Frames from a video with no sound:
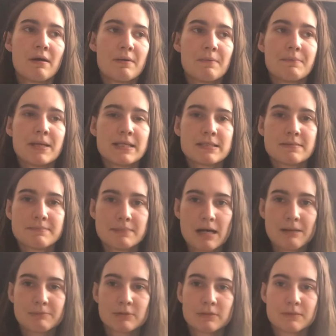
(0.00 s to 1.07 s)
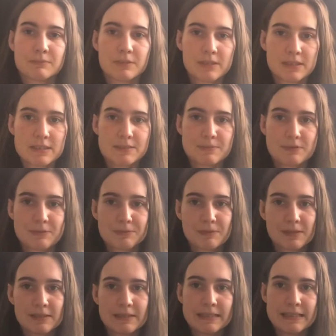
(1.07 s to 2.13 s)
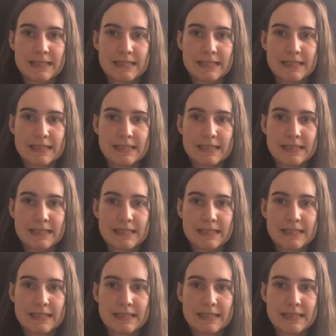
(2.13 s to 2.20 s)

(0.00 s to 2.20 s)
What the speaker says: make some popcorn, put on some more Brooklyn